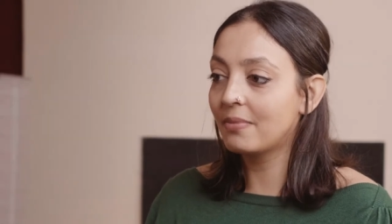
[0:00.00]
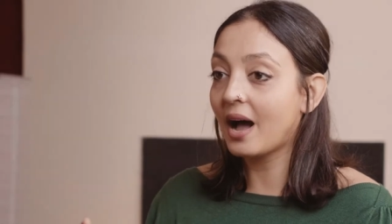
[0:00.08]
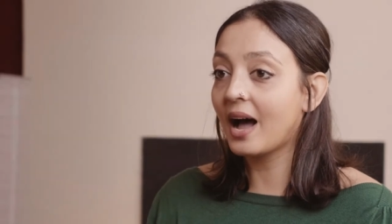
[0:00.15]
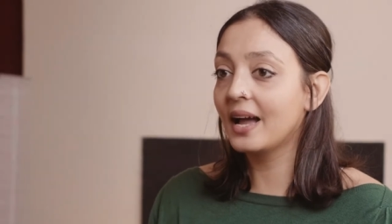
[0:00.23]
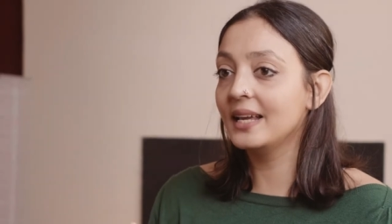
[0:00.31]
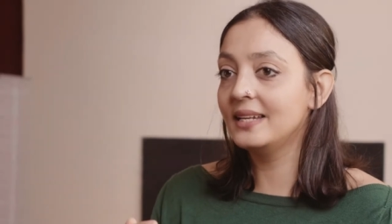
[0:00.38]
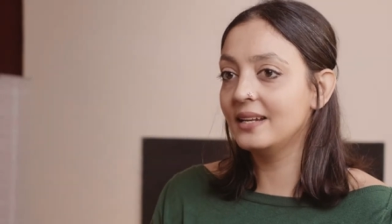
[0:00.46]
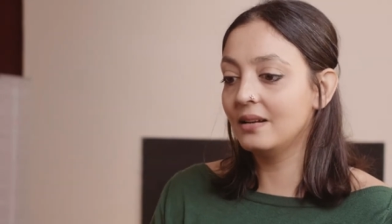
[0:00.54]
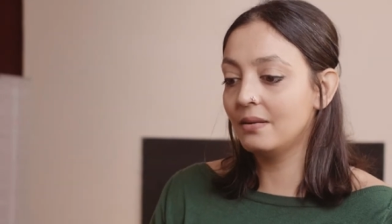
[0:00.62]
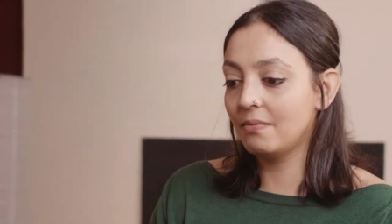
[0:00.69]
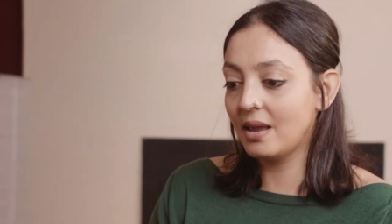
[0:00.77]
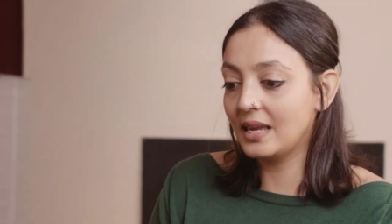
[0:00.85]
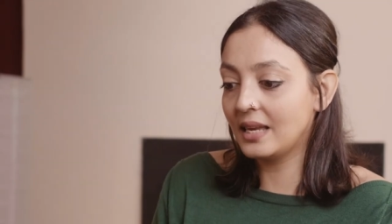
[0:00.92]
but I
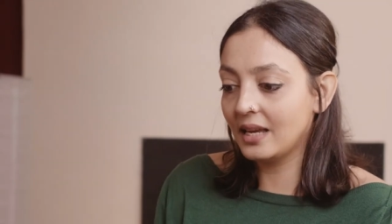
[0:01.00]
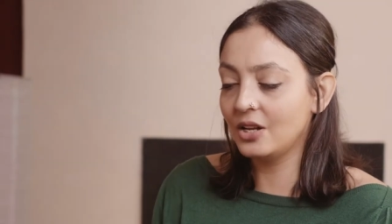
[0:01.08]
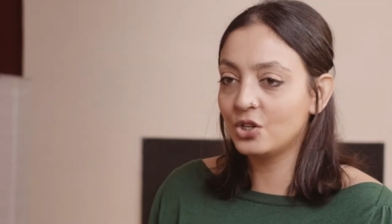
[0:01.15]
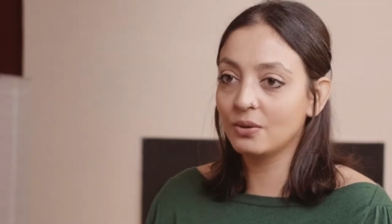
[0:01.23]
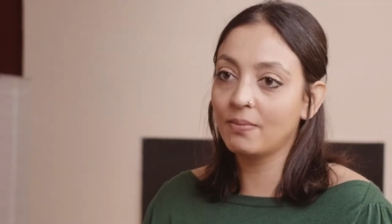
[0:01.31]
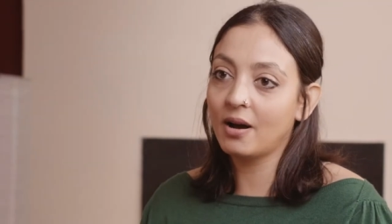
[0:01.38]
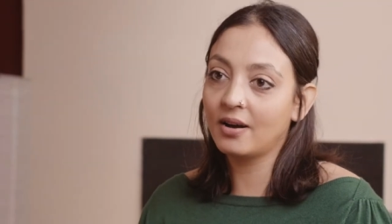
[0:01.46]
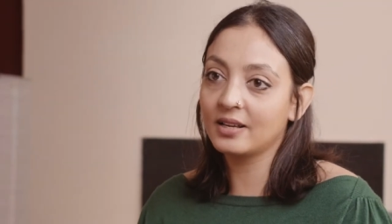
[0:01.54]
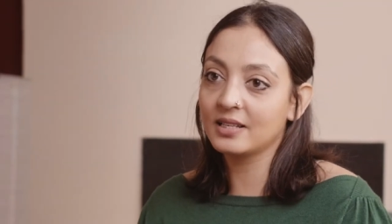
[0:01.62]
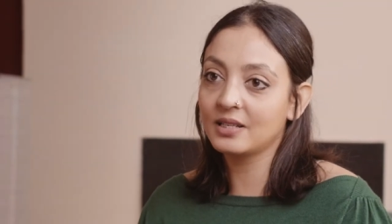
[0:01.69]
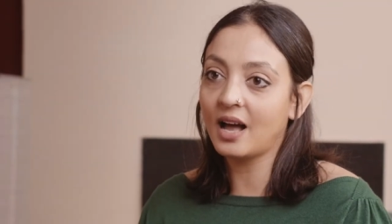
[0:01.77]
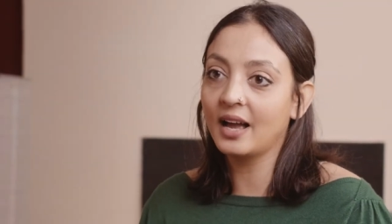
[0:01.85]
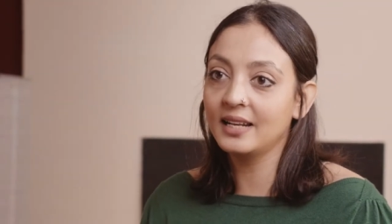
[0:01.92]
didn't make it into
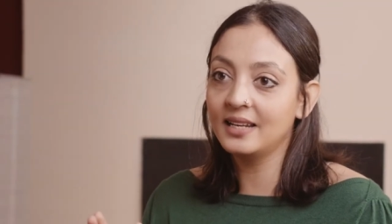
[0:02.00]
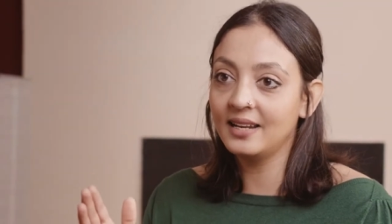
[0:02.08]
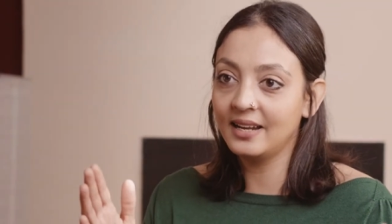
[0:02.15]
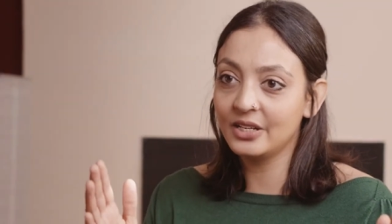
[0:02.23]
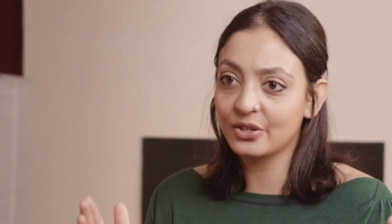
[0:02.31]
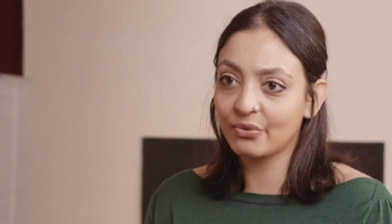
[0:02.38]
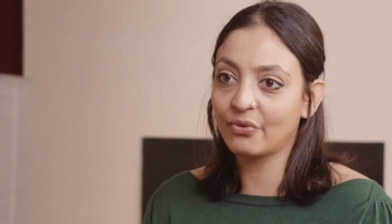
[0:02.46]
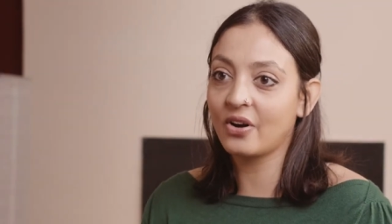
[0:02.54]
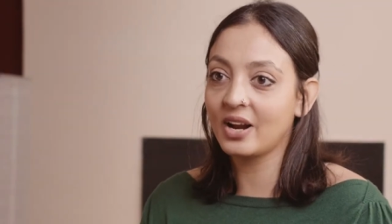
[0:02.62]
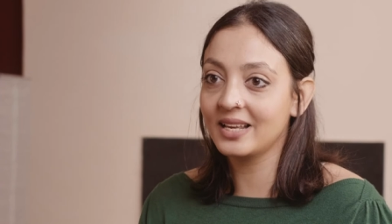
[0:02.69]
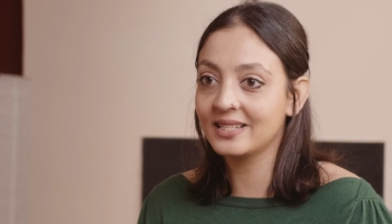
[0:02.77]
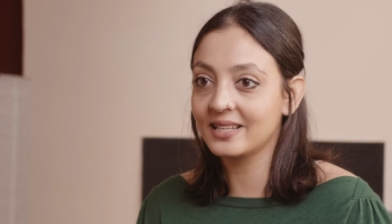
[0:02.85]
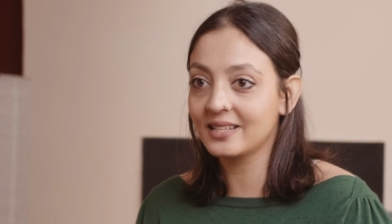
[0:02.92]
bars. I did it into
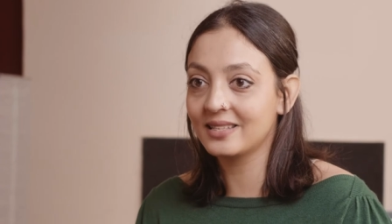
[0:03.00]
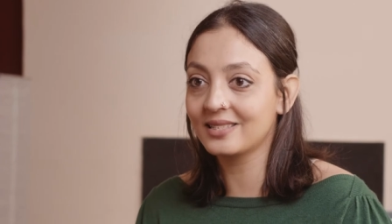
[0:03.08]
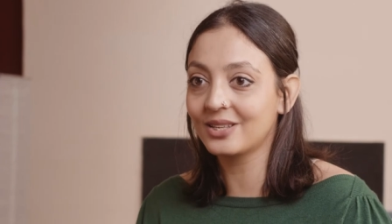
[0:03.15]
phrases.